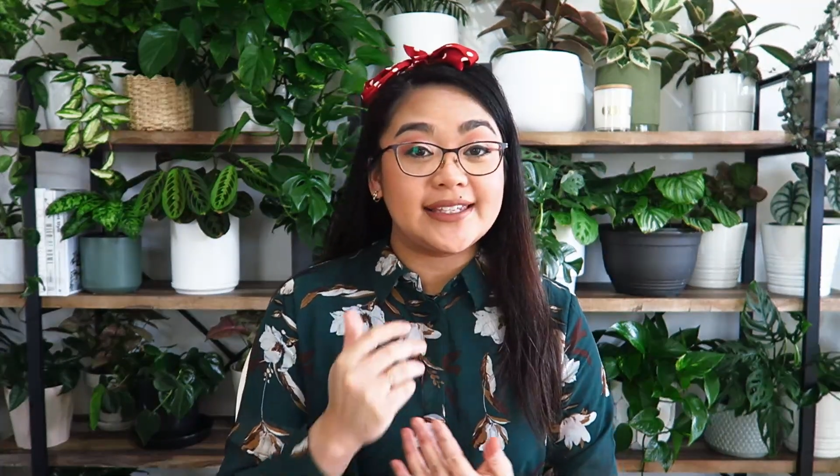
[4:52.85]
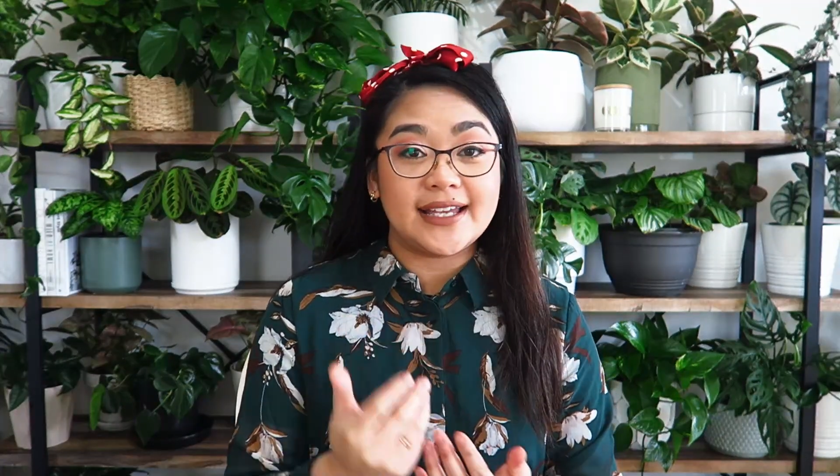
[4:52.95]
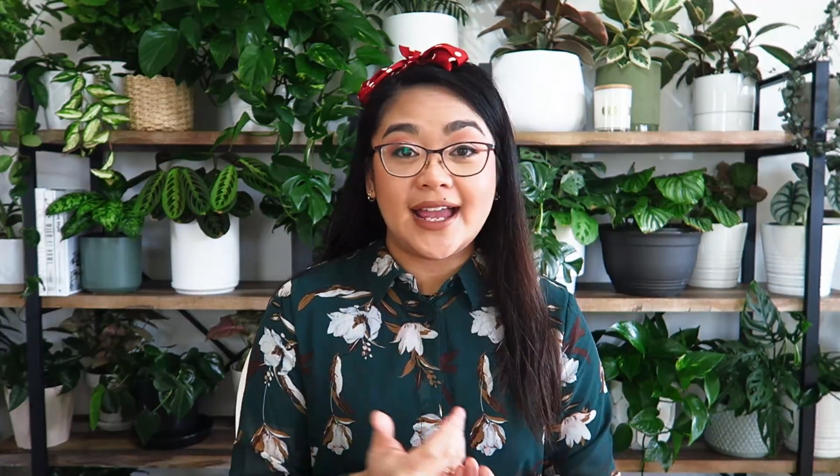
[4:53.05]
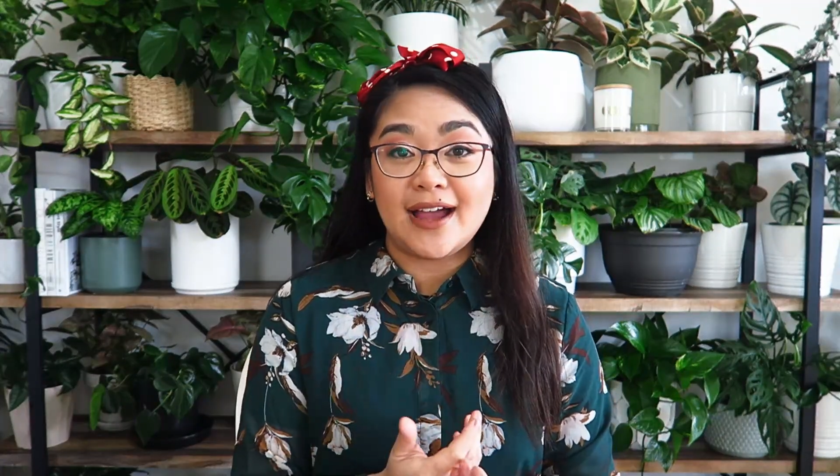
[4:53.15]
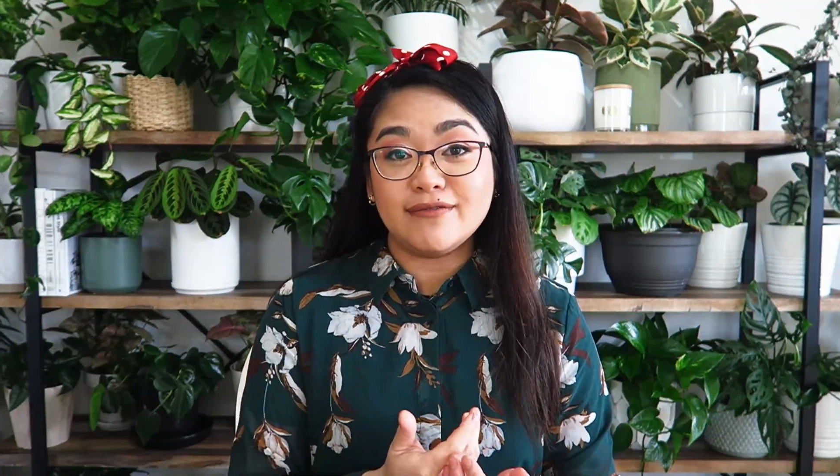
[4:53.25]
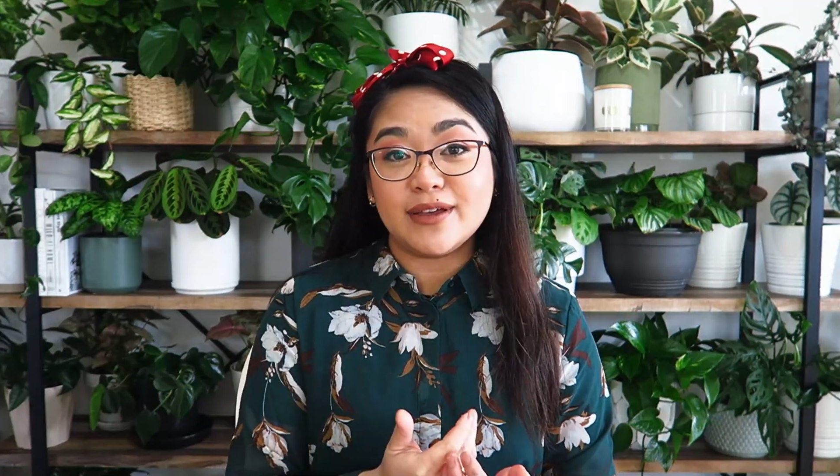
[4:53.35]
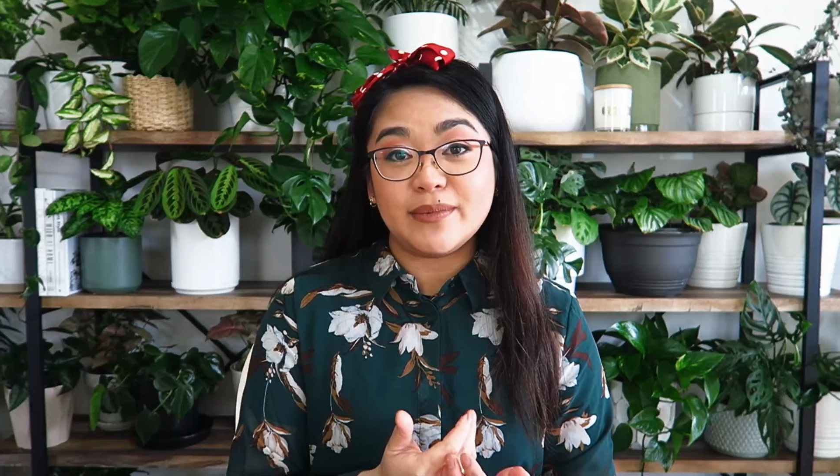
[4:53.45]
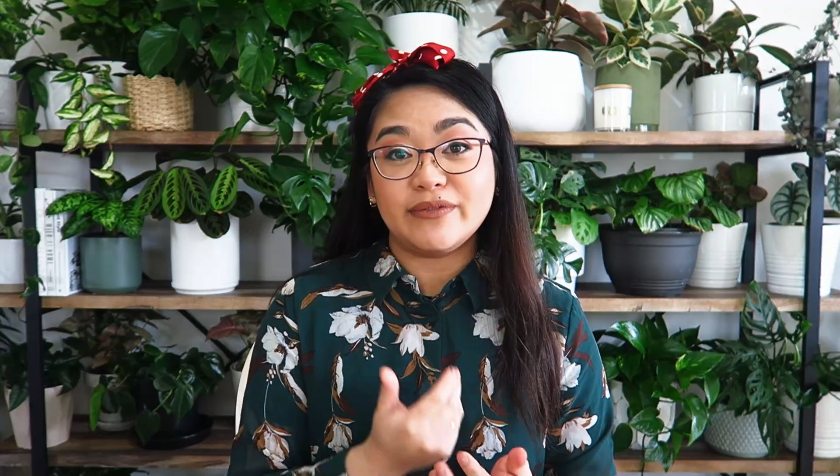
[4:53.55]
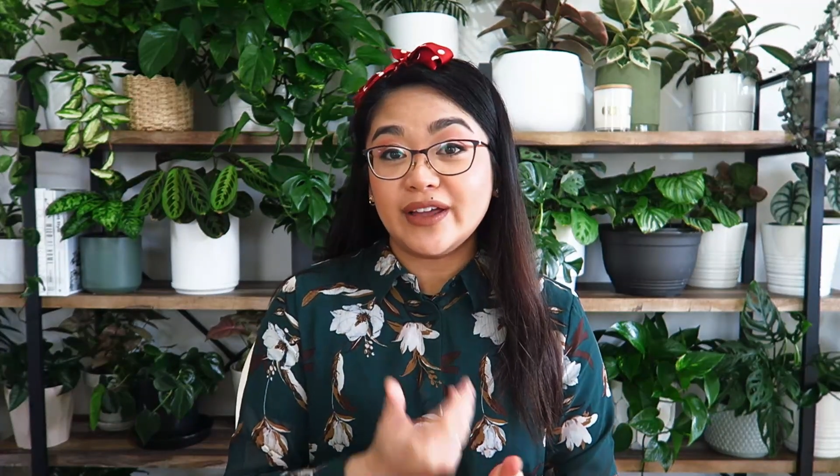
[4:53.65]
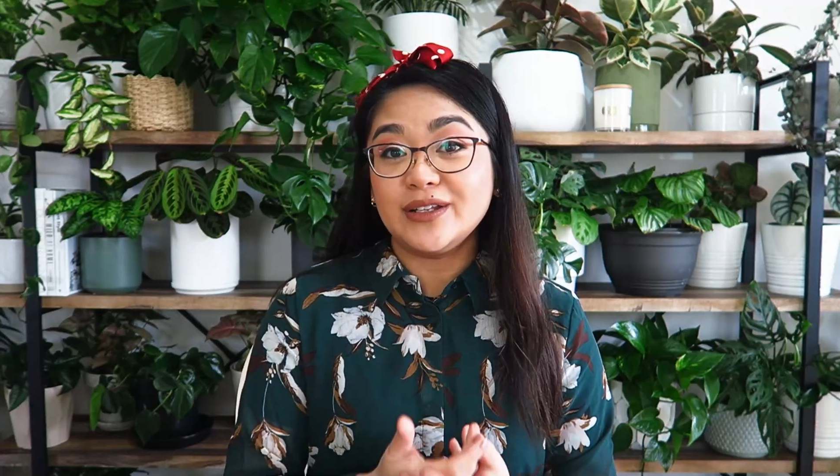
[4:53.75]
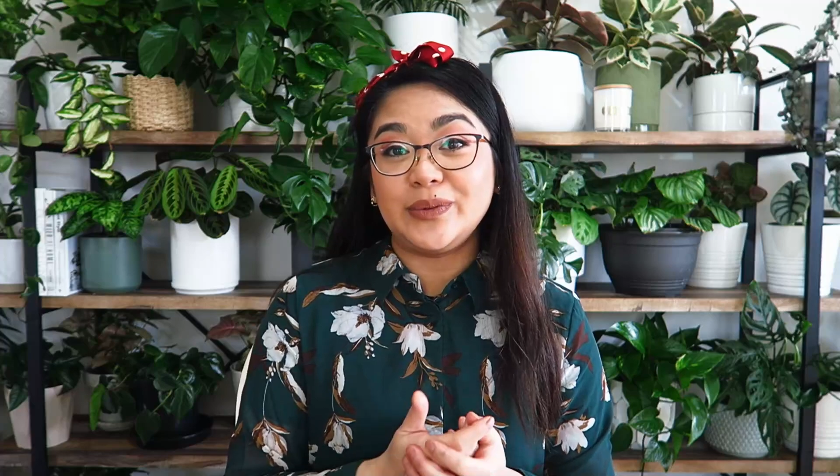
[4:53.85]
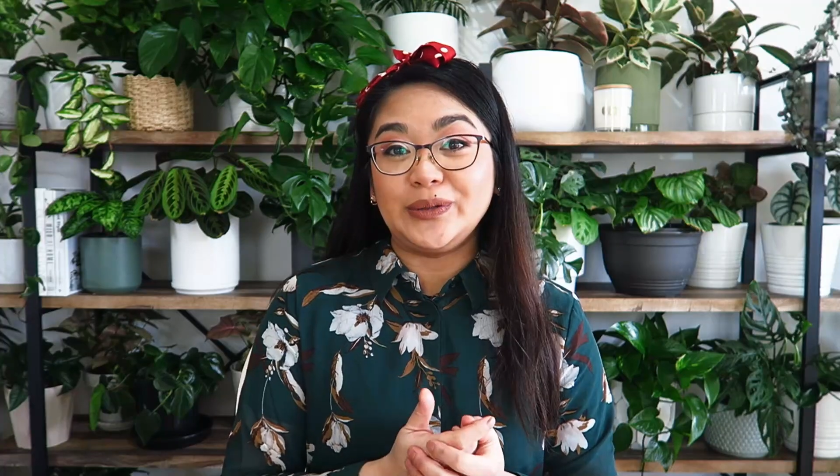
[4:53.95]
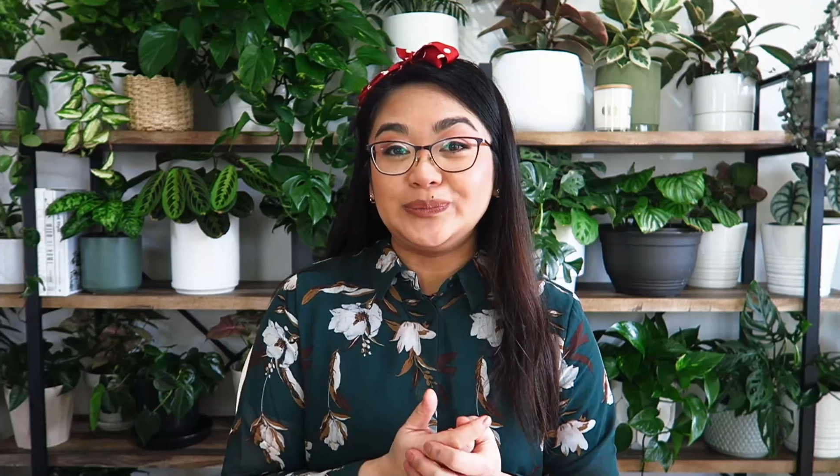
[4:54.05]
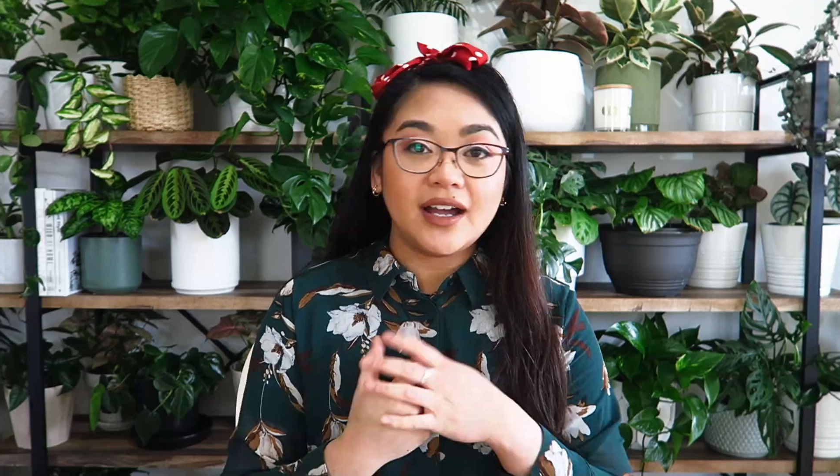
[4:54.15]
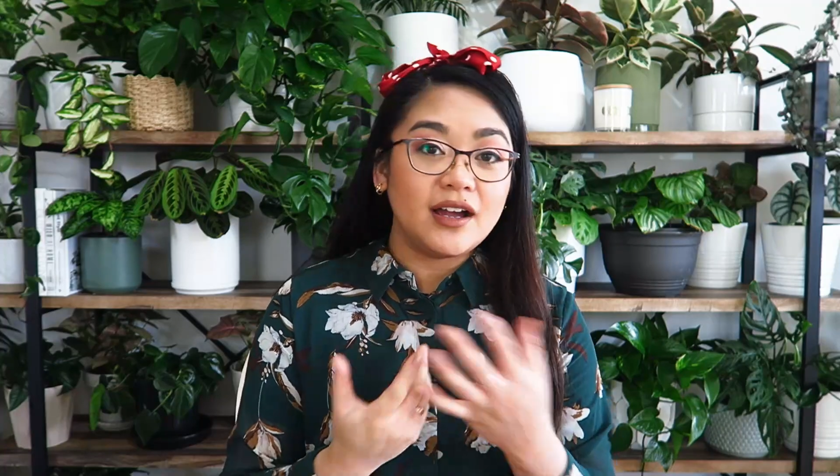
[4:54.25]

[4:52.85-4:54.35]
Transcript: as I have them available.